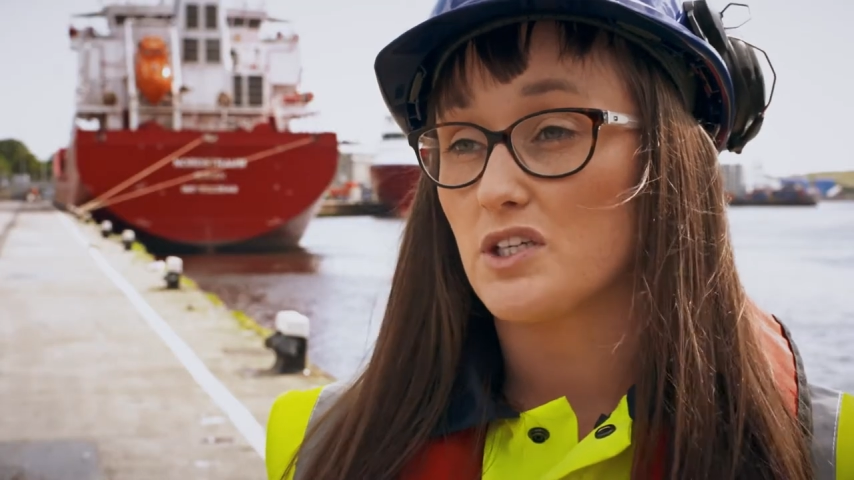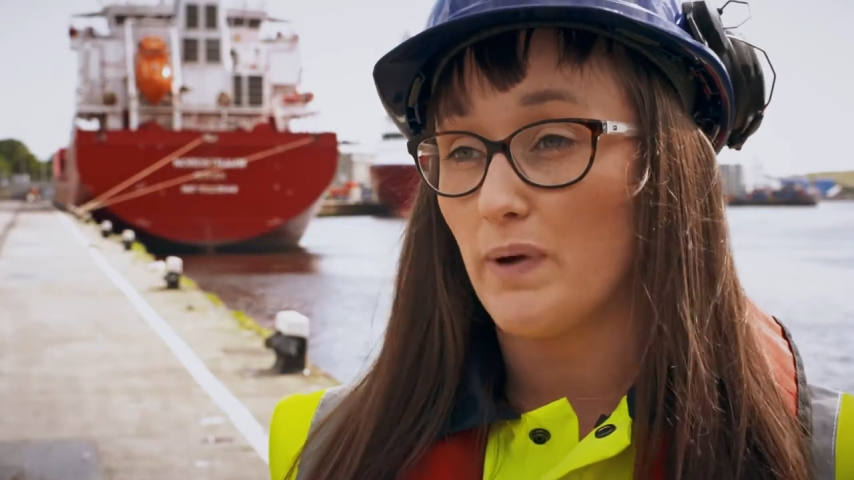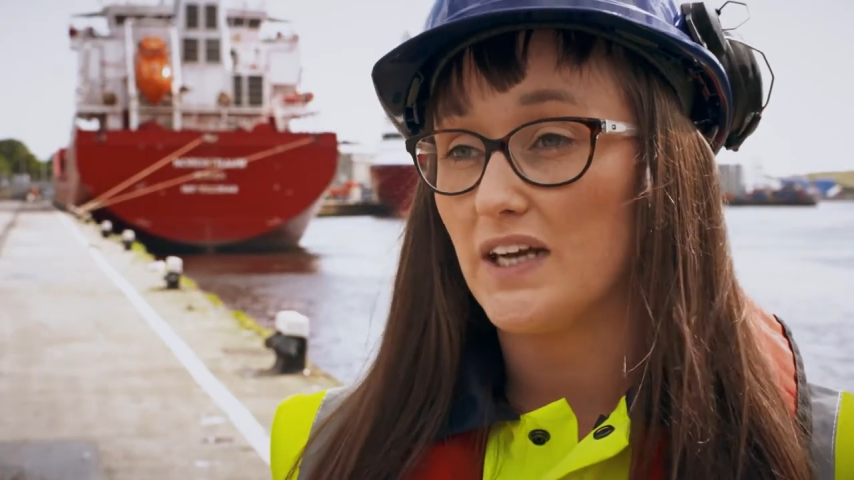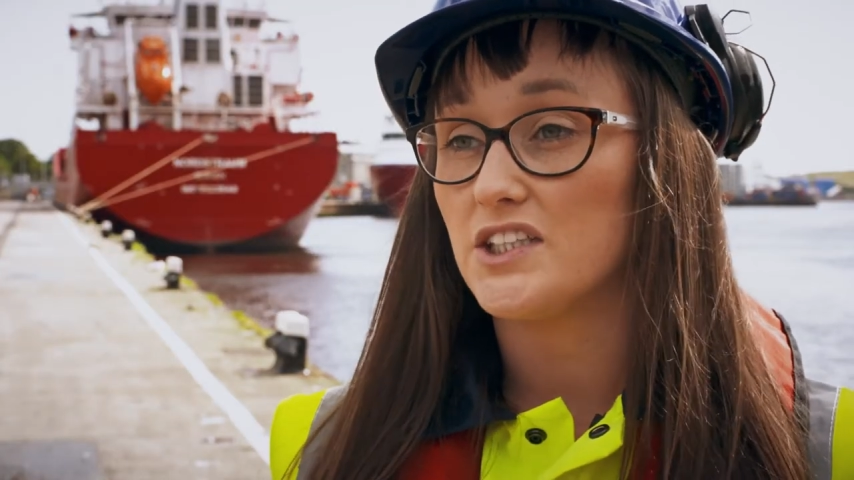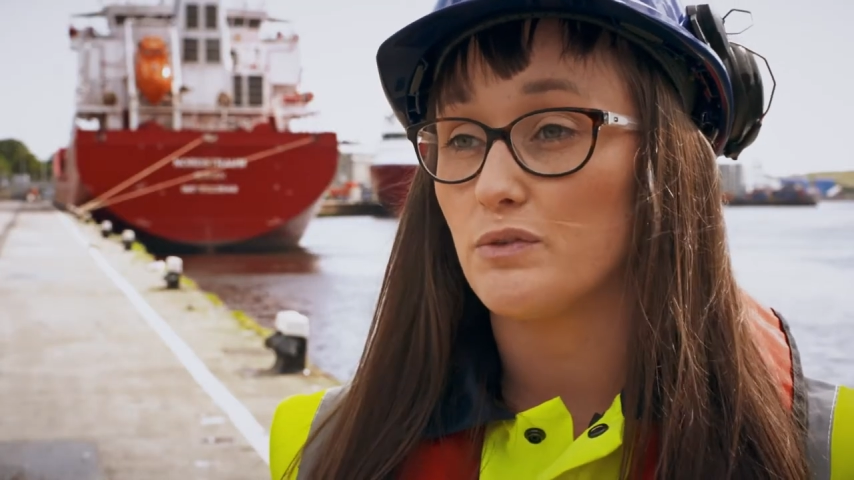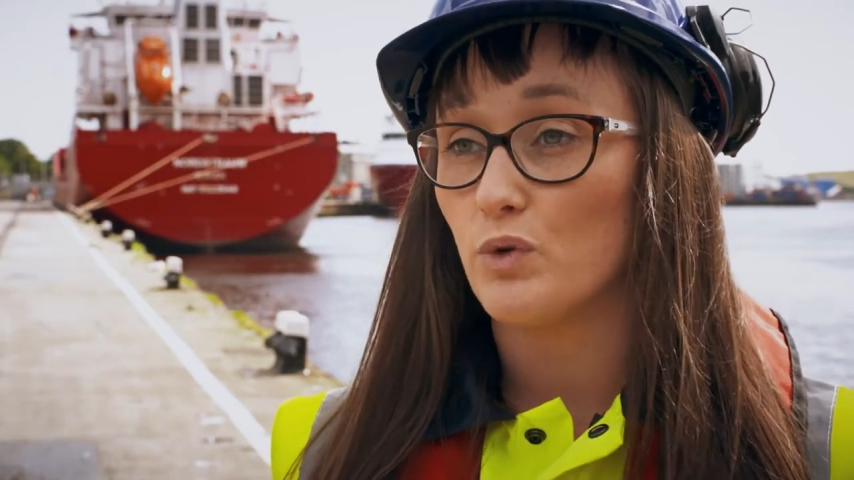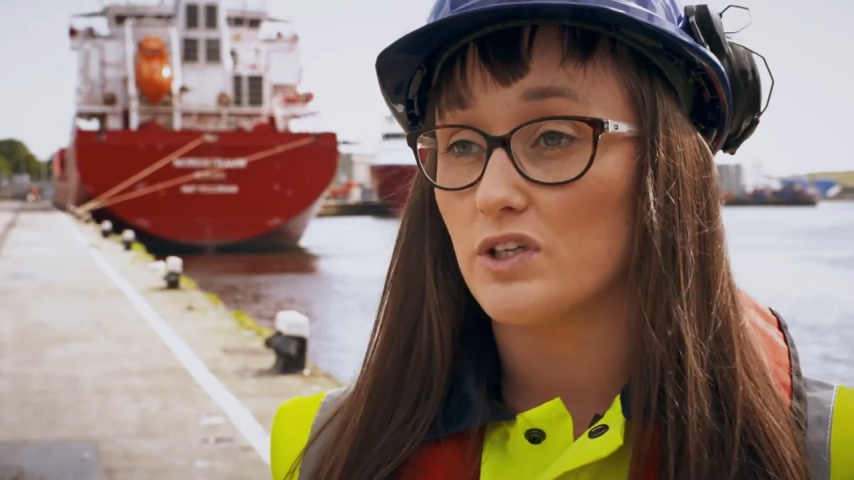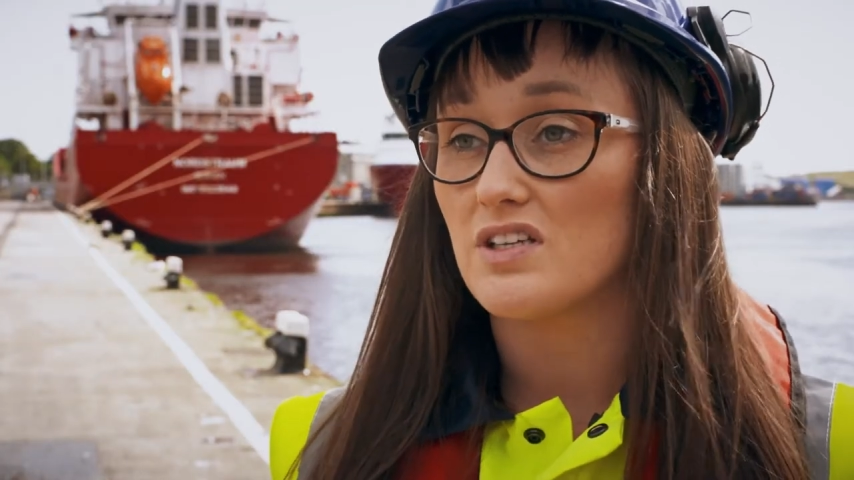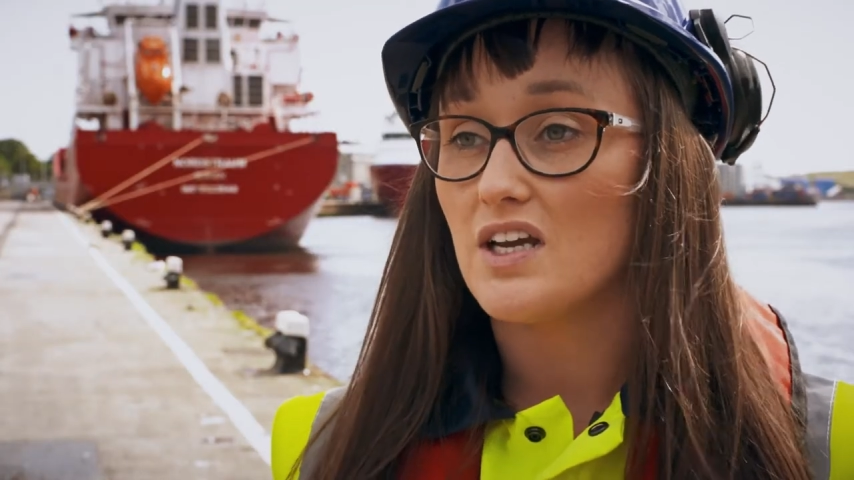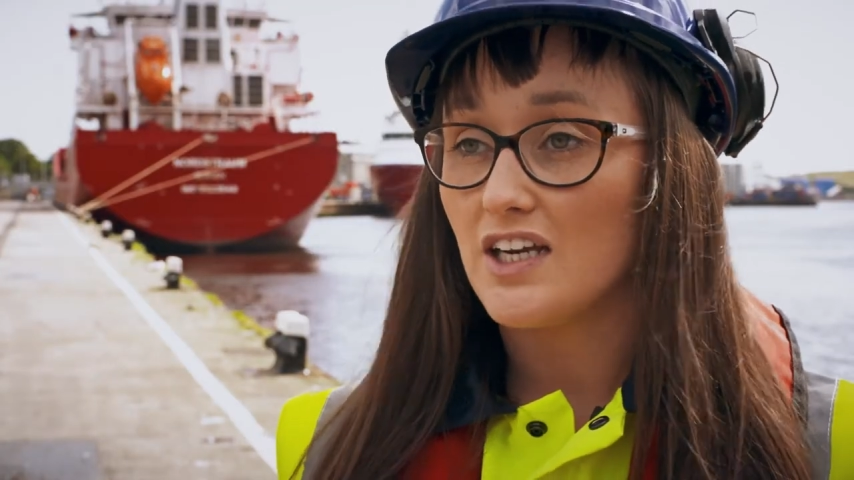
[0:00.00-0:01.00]
expansion
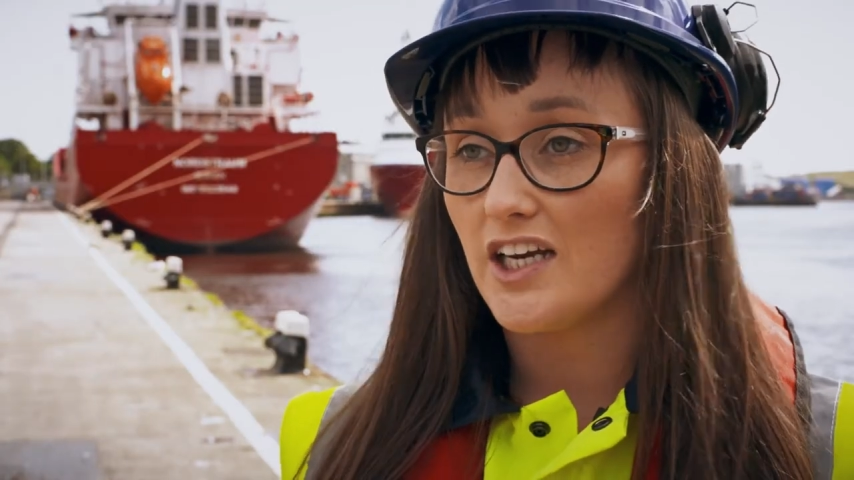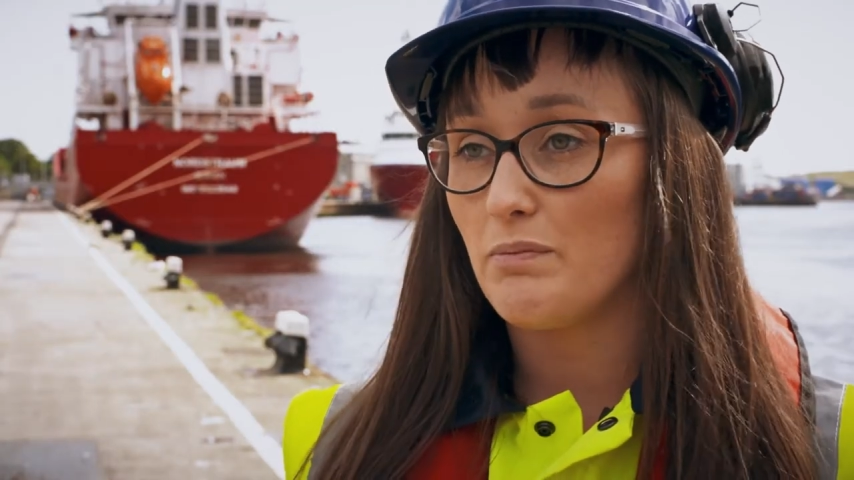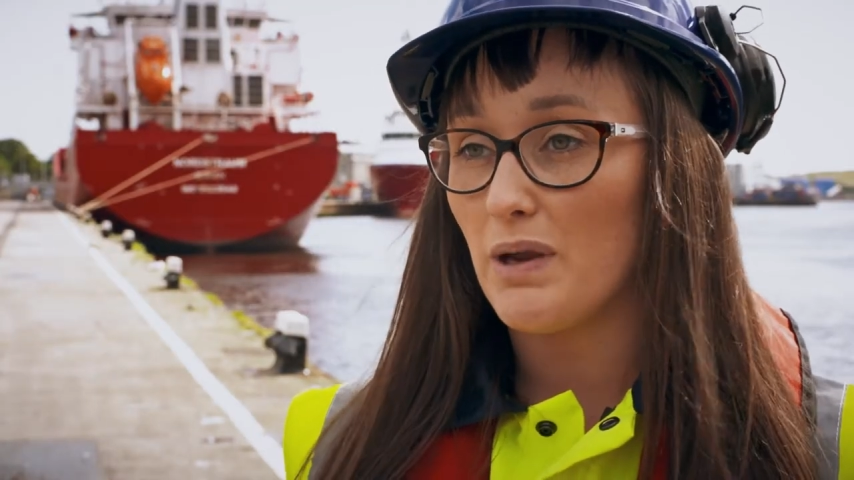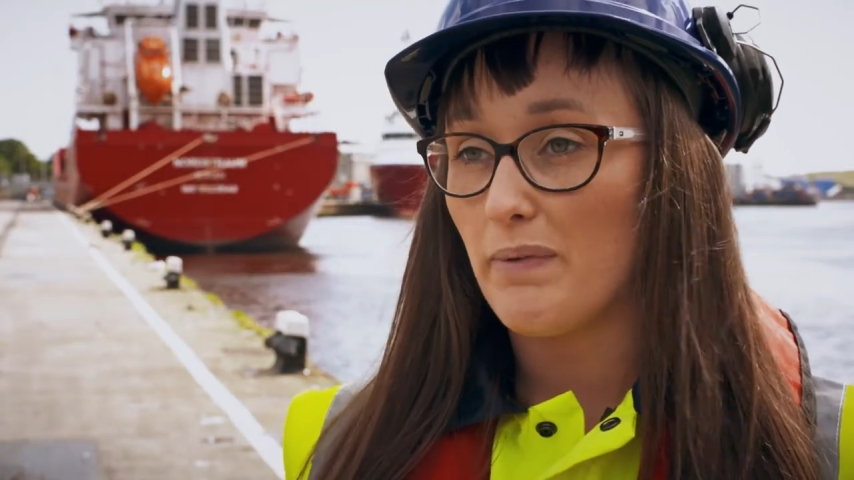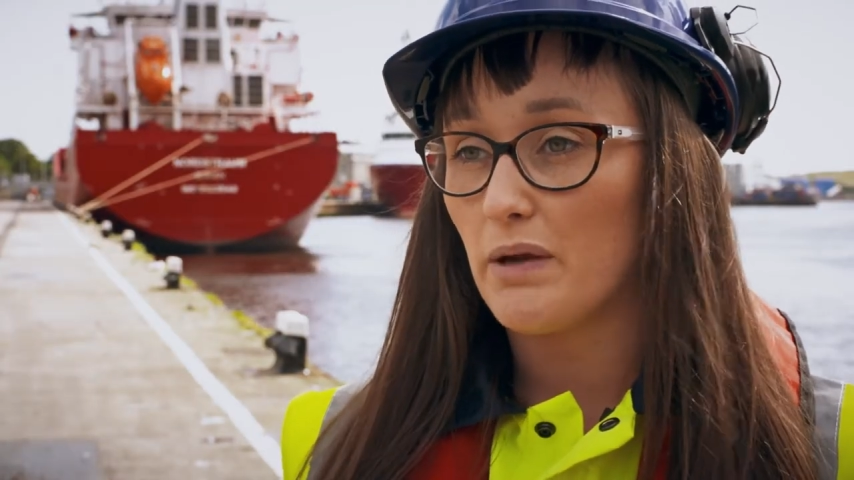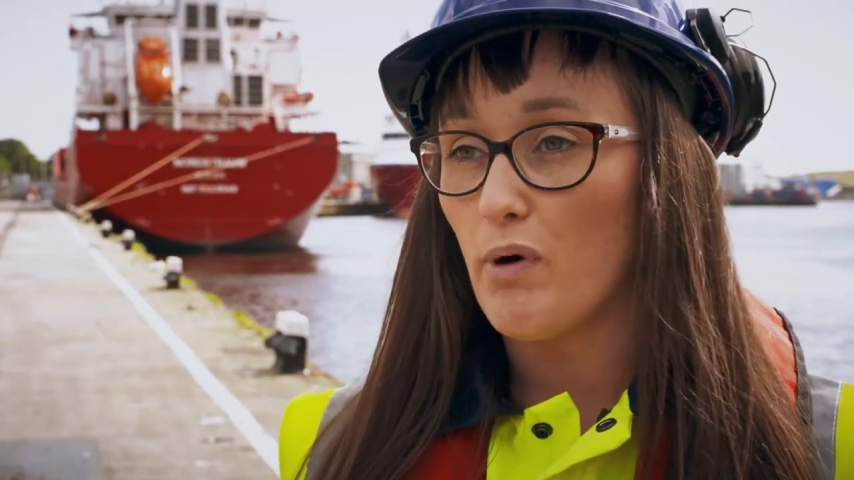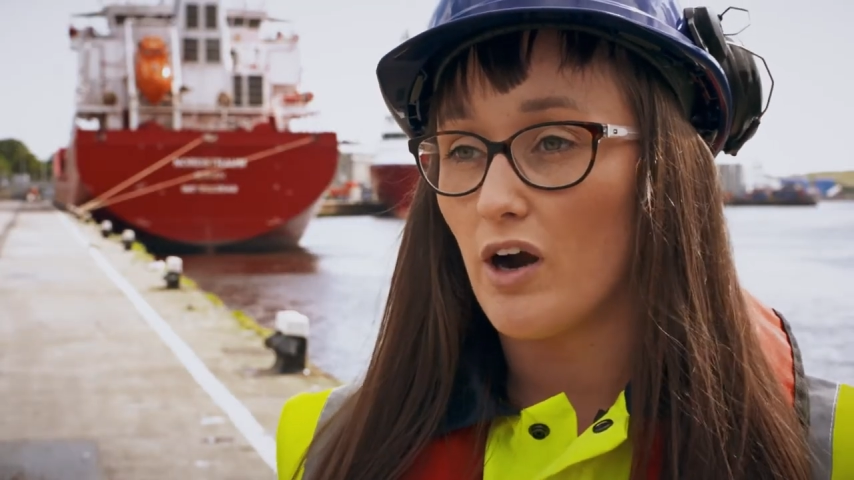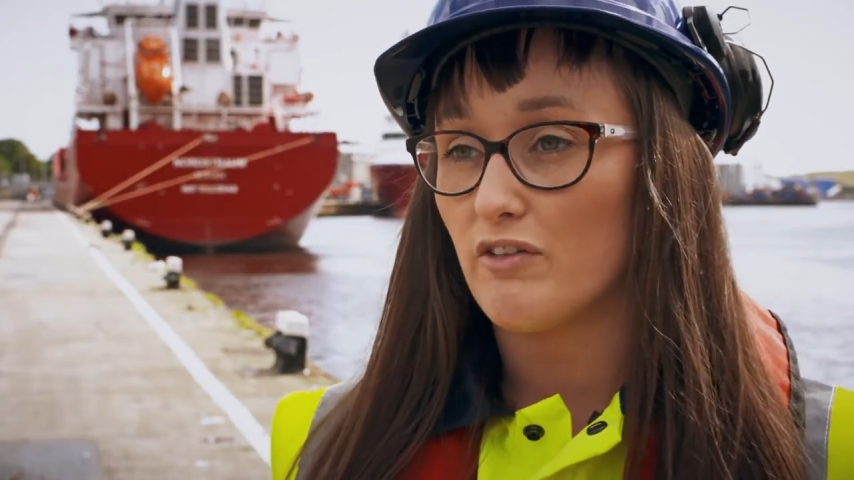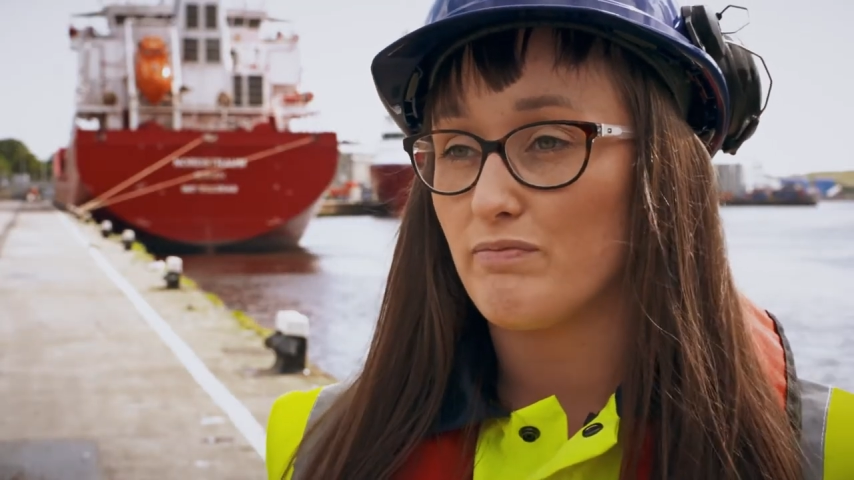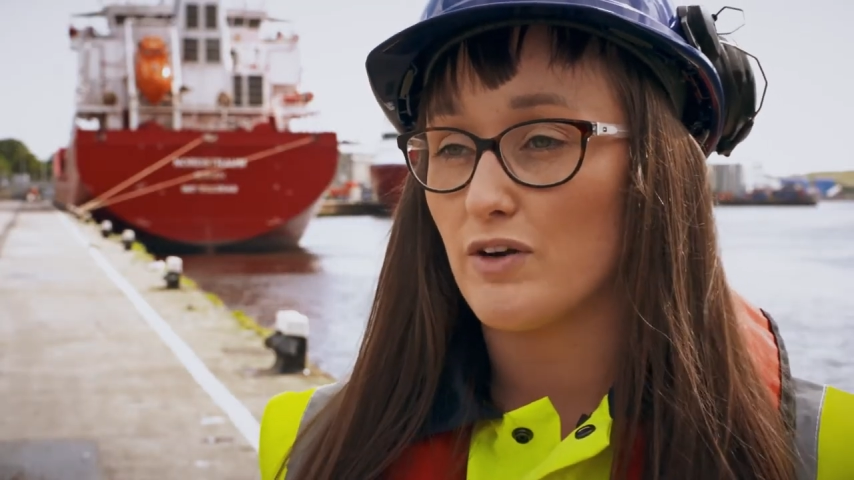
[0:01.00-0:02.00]
was going to be a big
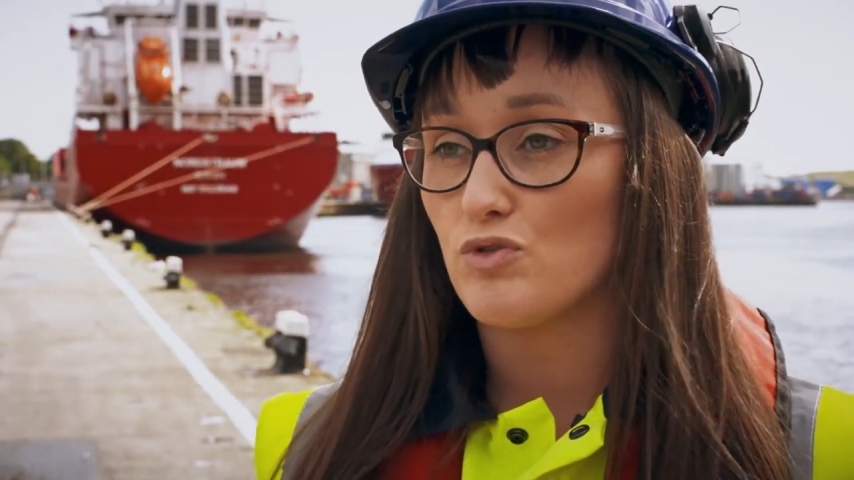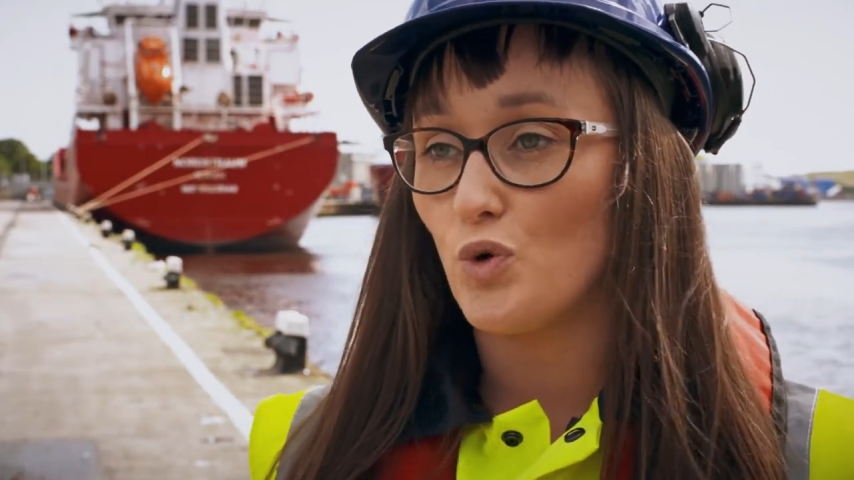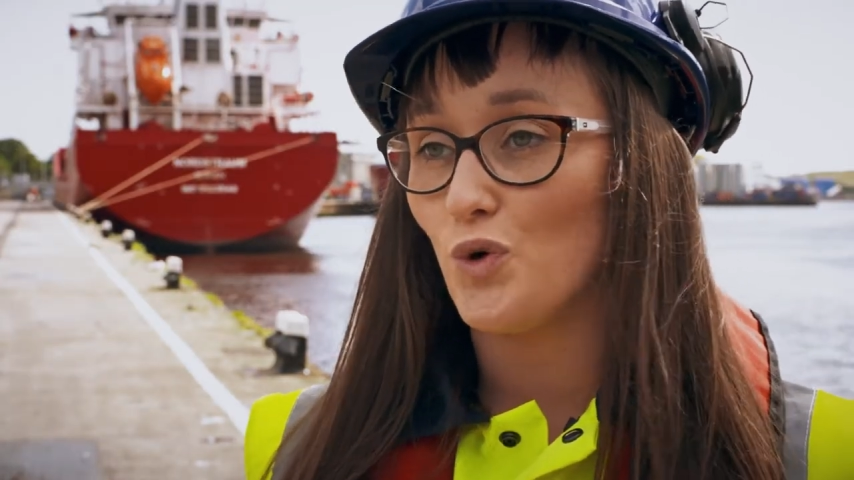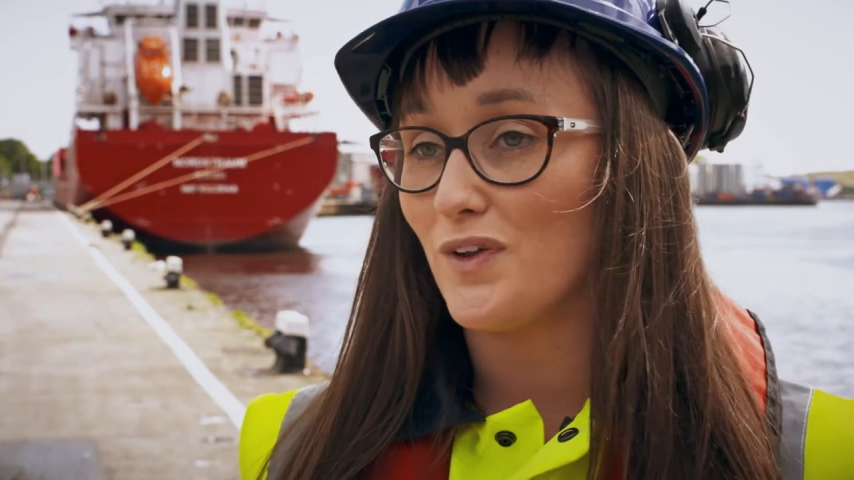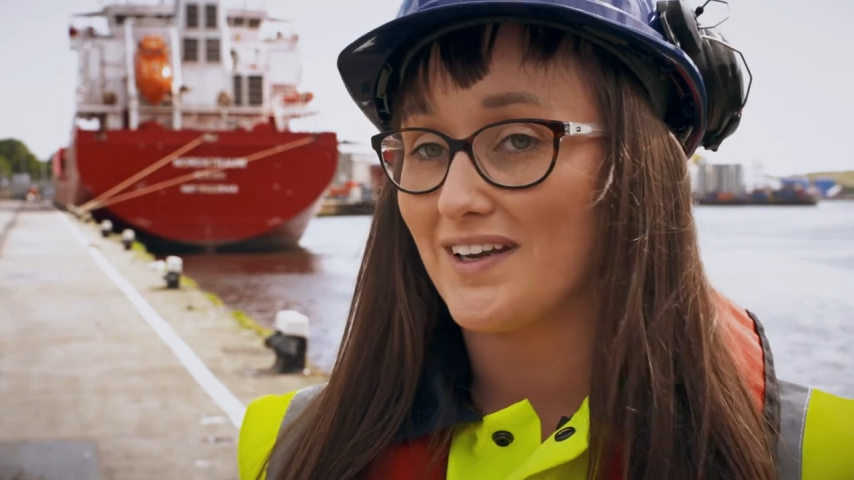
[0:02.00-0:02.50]
part of my role.